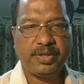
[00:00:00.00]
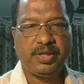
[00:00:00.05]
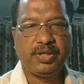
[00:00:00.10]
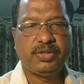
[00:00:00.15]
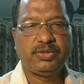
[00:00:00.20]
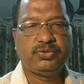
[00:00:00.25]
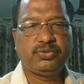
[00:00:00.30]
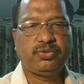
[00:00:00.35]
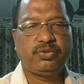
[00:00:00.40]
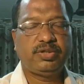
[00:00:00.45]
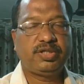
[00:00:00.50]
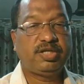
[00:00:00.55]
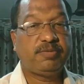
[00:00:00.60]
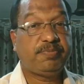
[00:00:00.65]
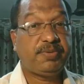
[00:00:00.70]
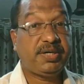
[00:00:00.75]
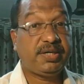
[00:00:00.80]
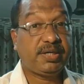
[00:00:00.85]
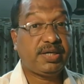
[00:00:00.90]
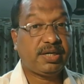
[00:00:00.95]
So
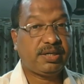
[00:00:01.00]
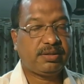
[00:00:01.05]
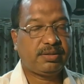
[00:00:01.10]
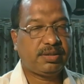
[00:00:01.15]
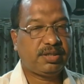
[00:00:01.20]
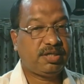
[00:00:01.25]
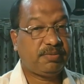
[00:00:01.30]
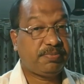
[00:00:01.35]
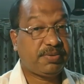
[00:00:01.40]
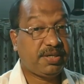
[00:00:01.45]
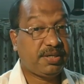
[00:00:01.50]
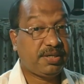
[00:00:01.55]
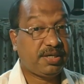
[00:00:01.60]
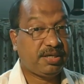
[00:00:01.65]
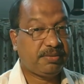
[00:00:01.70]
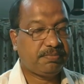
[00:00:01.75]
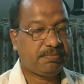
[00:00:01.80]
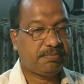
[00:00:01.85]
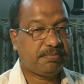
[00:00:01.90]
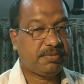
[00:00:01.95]
different
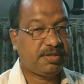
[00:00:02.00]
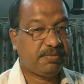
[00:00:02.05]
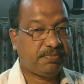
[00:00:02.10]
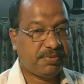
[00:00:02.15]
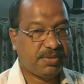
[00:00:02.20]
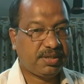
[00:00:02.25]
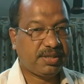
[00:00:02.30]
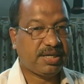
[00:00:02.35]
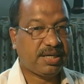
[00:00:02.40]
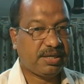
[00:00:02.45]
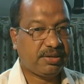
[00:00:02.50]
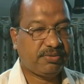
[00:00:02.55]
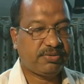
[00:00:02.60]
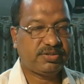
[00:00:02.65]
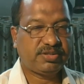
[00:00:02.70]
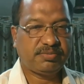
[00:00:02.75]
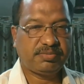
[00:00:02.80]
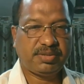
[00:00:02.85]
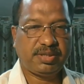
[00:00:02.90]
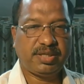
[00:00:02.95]

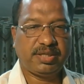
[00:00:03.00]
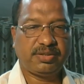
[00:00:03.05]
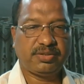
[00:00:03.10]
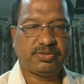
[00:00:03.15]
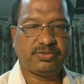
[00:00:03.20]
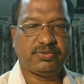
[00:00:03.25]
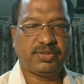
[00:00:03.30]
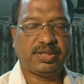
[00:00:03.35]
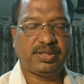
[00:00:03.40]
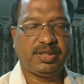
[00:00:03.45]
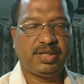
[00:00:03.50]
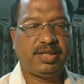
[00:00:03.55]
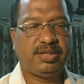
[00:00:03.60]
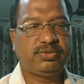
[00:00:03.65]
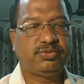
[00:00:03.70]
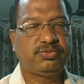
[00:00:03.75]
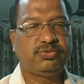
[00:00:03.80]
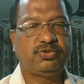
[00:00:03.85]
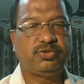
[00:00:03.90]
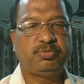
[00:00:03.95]
categories of the letters are there.
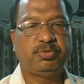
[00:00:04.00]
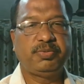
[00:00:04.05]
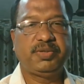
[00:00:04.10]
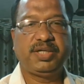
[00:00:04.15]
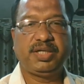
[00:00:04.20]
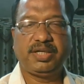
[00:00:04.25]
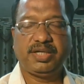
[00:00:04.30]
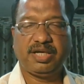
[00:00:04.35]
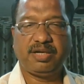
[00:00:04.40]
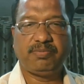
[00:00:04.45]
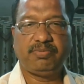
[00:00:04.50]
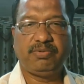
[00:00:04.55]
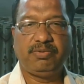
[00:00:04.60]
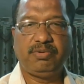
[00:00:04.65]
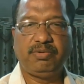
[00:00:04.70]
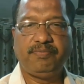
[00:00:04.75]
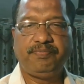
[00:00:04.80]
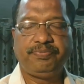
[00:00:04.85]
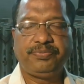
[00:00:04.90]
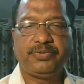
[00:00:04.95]
You should be very
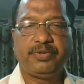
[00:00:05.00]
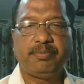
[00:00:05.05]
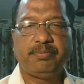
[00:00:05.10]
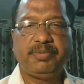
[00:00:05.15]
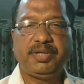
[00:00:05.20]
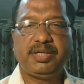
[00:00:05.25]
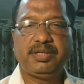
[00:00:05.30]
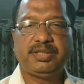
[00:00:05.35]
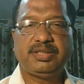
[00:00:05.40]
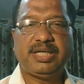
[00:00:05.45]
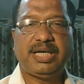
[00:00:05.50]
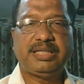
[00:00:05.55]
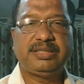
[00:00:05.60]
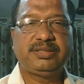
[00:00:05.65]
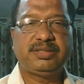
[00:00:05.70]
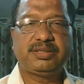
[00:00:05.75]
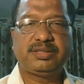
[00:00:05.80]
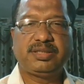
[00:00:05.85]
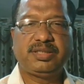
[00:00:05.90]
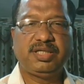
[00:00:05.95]
careful because I
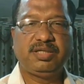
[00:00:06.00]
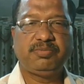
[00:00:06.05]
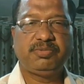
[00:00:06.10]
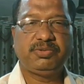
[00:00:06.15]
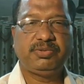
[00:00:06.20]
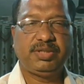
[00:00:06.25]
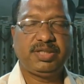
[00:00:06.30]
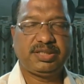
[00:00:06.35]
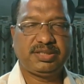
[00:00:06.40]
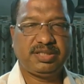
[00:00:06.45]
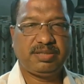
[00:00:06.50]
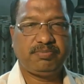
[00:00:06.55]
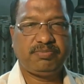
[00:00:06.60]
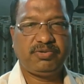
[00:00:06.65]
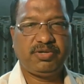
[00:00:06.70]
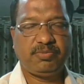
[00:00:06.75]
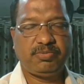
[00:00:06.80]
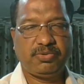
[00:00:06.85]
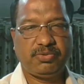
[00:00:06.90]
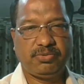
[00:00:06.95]
just gave you the
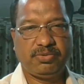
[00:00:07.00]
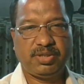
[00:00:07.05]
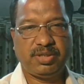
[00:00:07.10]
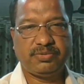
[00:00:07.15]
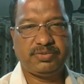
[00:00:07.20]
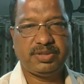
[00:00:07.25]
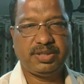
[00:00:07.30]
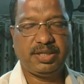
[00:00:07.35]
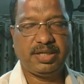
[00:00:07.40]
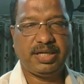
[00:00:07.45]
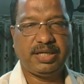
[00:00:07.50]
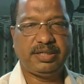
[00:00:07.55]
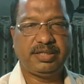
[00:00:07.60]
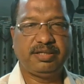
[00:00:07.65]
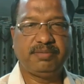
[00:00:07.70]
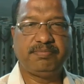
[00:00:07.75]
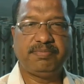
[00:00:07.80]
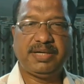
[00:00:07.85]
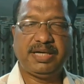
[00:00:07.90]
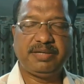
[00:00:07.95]
example of
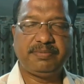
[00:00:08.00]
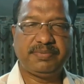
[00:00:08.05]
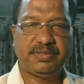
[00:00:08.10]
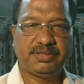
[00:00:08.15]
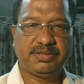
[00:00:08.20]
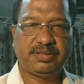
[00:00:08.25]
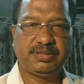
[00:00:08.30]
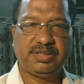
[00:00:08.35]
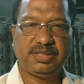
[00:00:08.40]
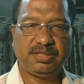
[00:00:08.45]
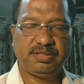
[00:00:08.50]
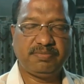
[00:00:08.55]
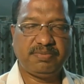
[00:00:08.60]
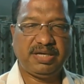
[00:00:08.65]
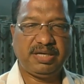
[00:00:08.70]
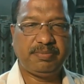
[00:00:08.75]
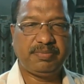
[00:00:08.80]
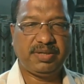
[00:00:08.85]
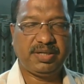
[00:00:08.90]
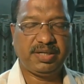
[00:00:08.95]
2019 5 essays on the
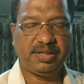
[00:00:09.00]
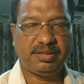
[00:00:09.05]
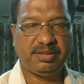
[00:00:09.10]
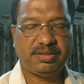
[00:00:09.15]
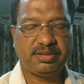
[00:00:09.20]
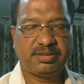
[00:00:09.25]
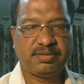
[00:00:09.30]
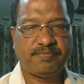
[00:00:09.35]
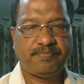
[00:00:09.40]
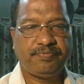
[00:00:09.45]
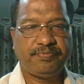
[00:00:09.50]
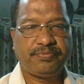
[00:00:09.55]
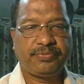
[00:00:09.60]
5 letters.